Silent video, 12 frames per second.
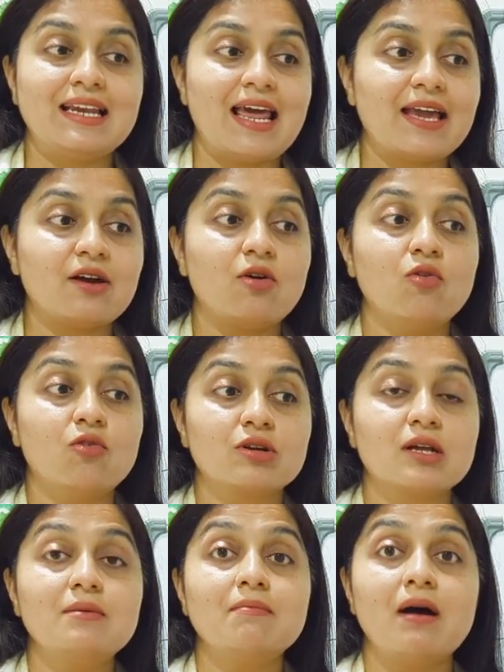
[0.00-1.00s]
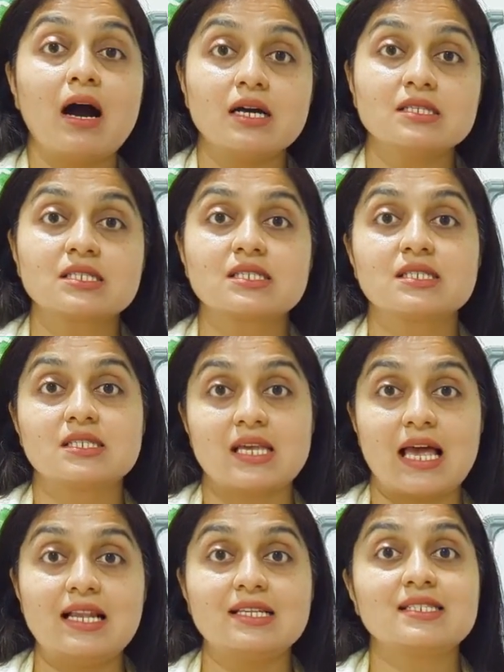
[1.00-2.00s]
like oral mast
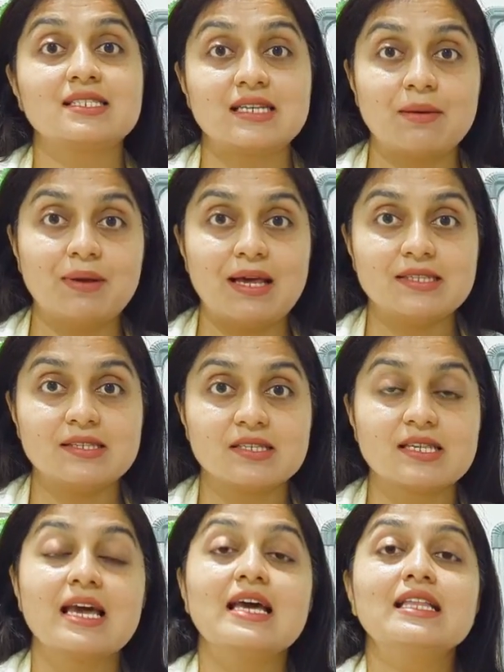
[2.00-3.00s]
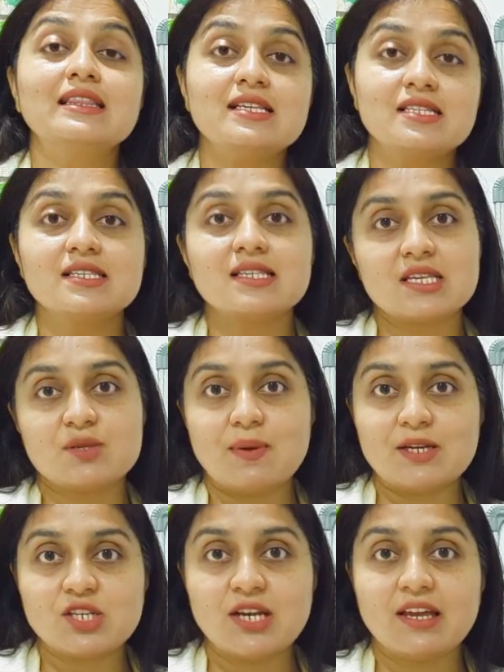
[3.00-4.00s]
cell stabilizers. This is
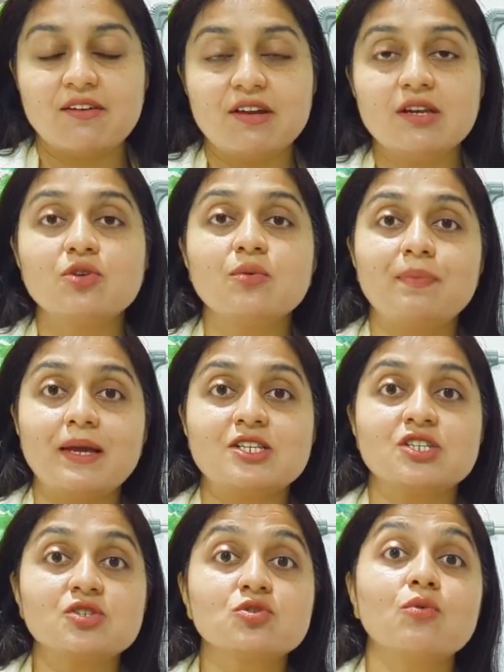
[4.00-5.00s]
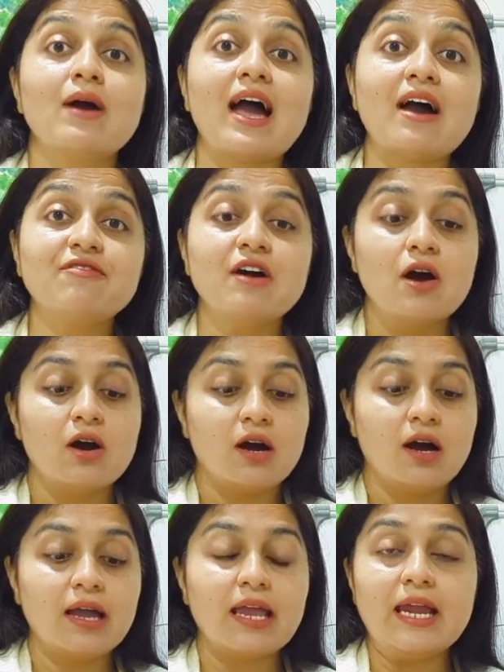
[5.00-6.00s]
especially given to patients who have
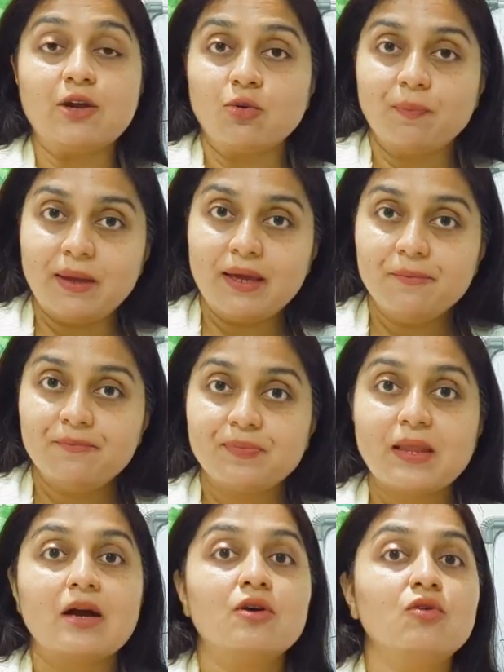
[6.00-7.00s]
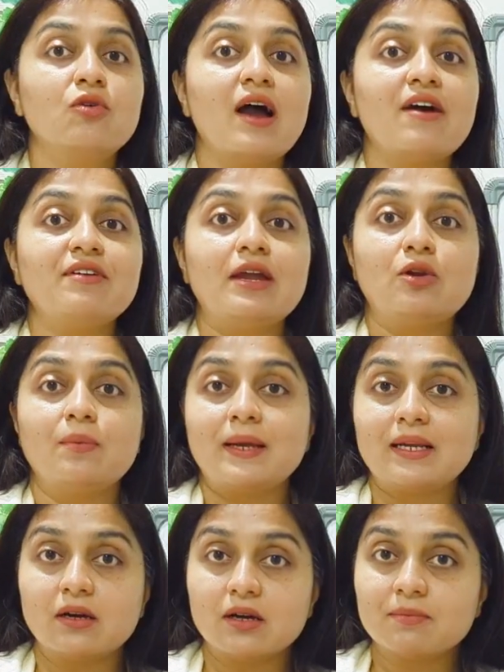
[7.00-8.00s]
atopy, who have
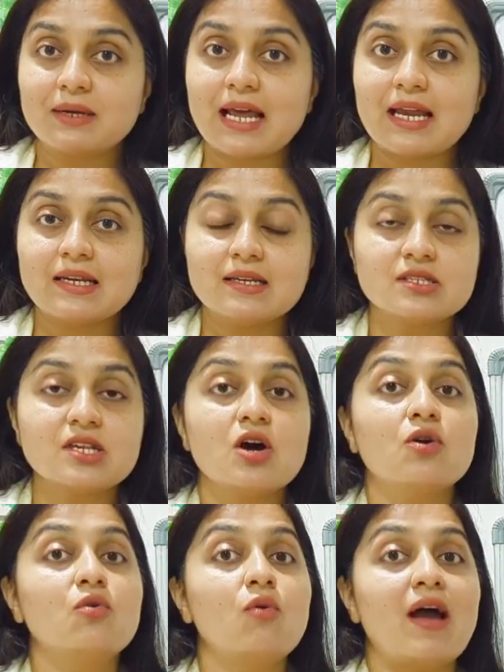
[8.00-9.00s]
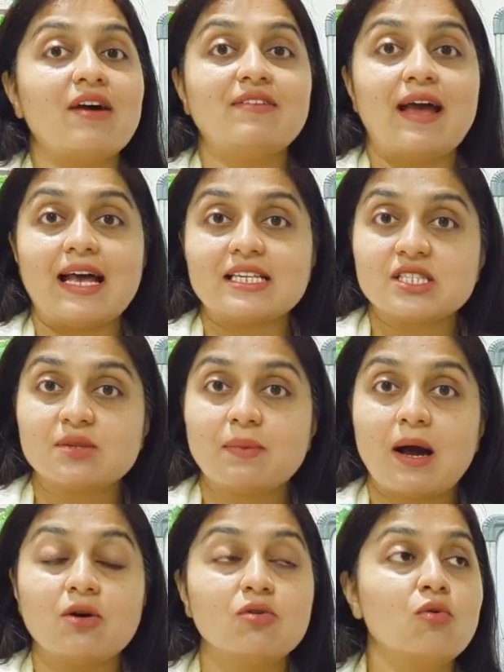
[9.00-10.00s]
atopic dermatitis, who have
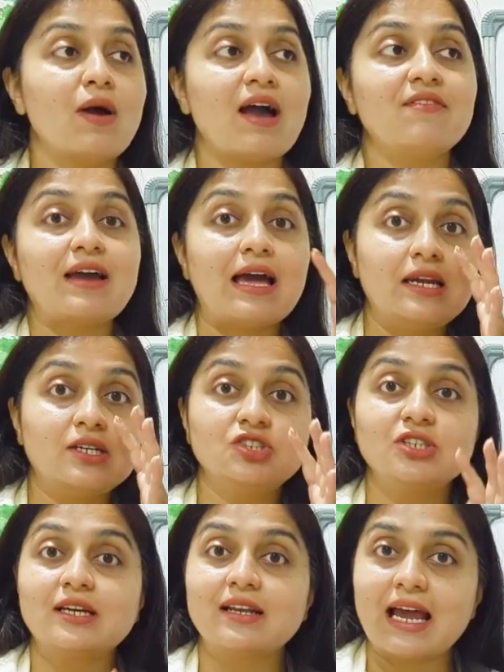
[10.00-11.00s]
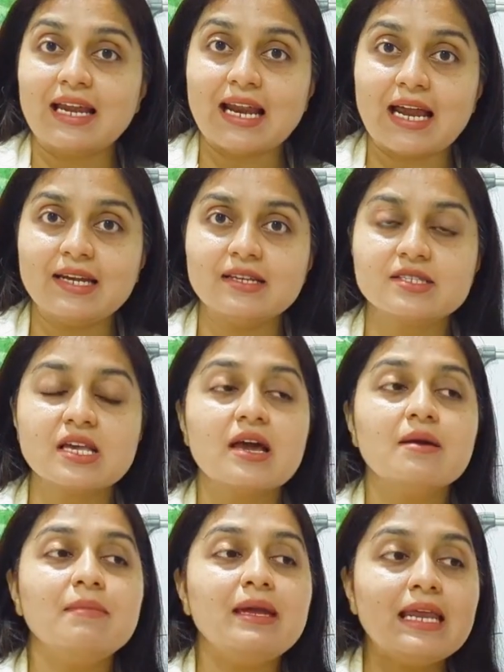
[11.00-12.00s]
asthma, who have allergic rhinitis,
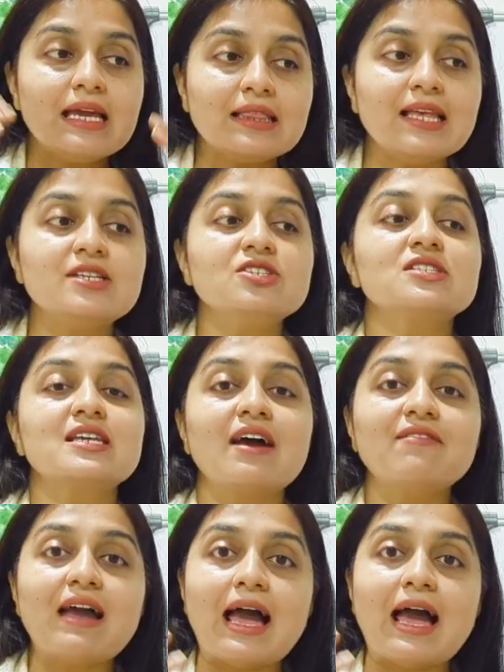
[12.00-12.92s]
meaning they just have